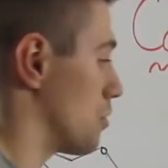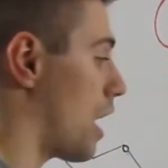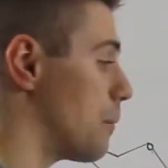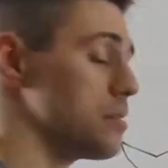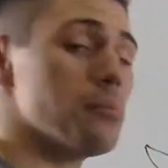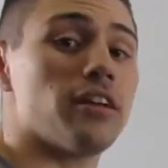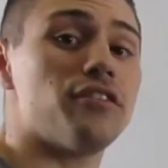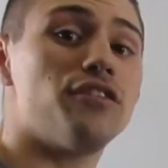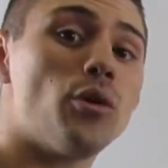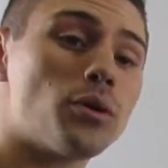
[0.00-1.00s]
will not be the main
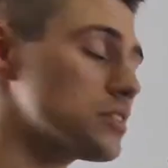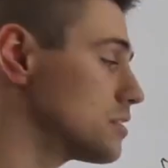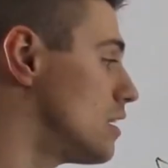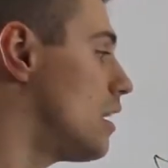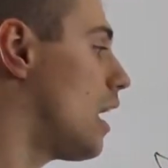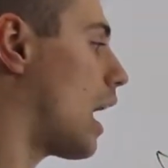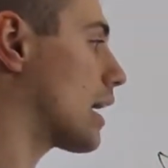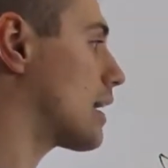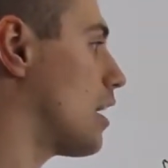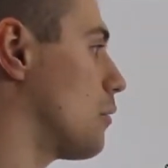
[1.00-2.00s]
focus. I
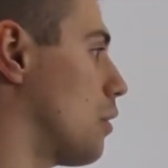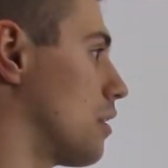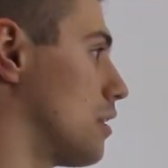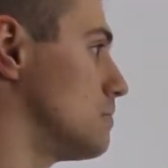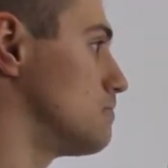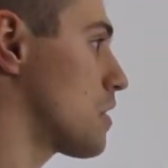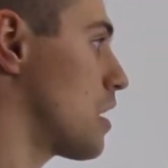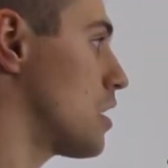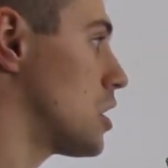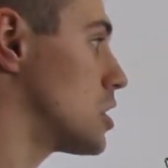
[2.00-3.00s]
kind of want to
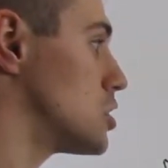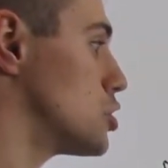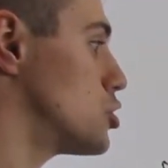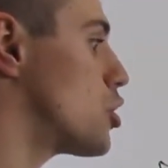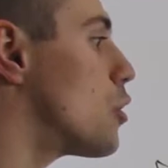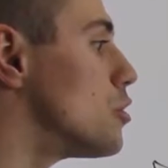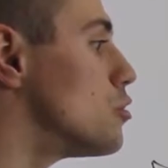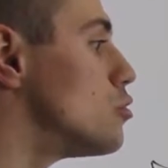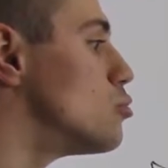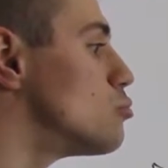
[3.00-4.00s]
show
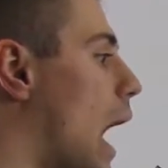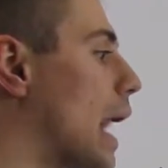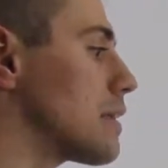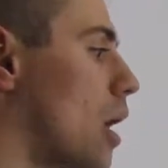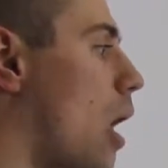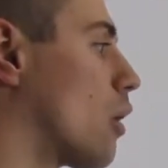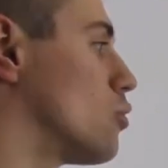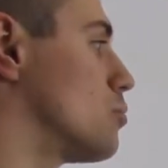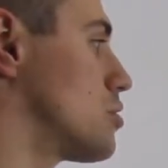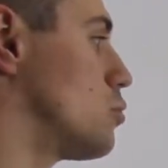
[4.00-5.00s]
you how to
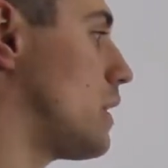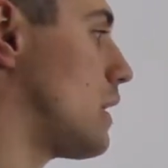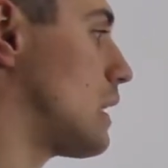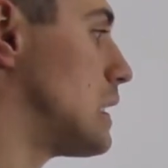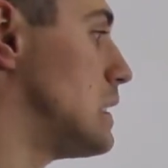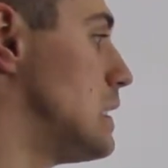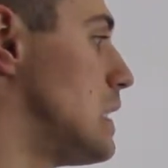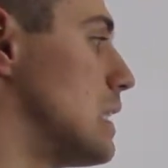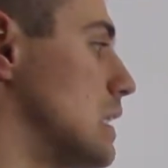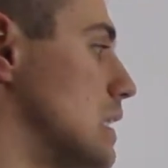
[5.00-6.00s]
toggle between
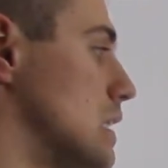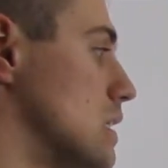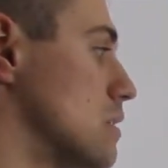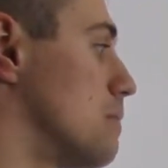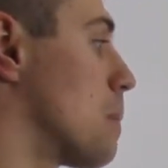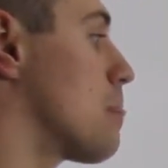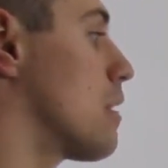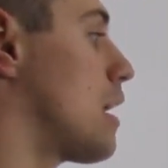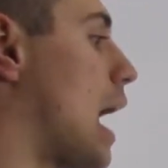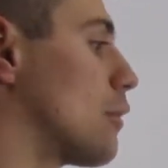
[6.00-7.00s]

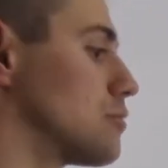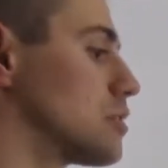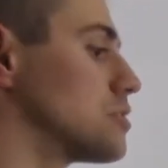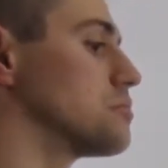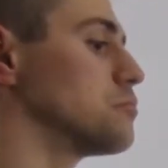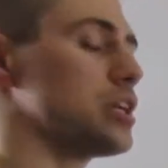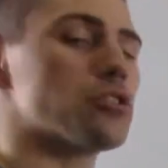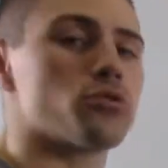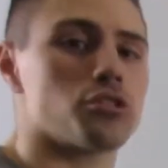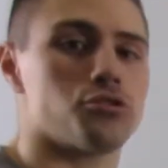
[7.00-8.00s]
because we can
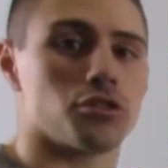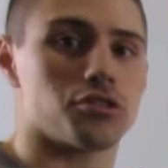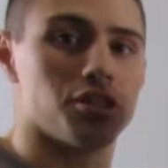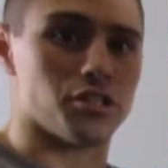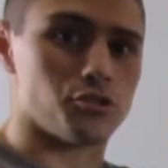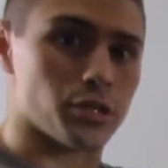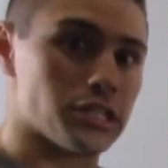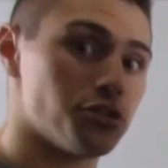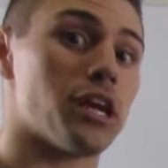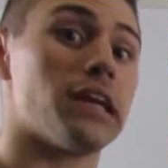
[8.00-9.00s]
draw sugars in a
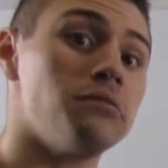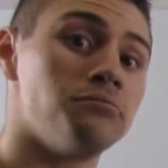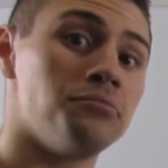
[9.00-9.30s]
straight chain,